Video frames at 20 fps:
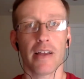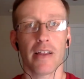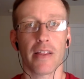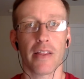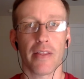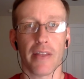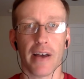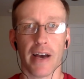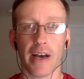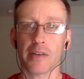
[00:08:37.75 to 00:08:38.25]

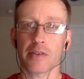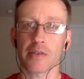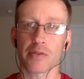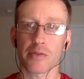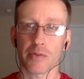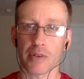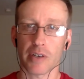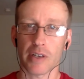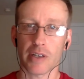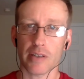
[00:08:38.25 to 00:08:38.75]
that
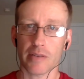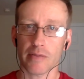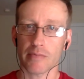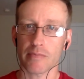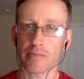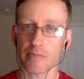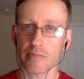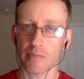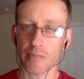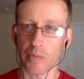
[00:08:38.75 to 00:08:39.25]
story
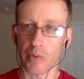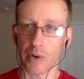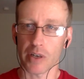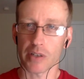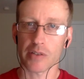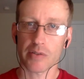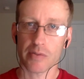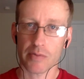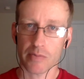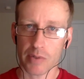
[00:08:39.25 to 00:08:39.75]

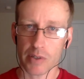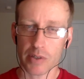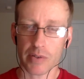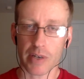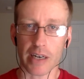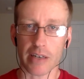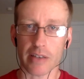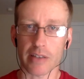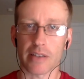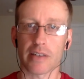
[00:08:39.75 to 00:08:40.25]
was
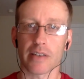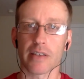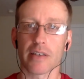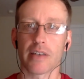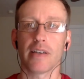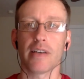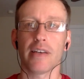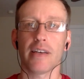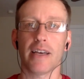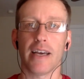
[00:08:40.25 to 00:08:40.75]
retracted.
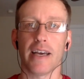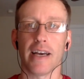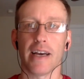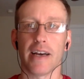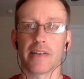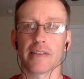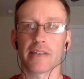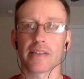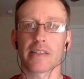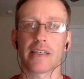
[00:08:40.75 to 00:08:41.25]

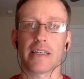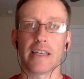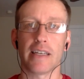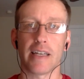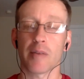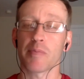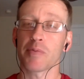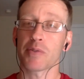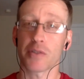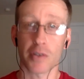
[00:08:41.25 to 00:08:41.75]
And in
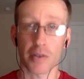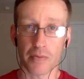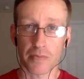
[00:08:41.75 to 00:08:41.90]
episode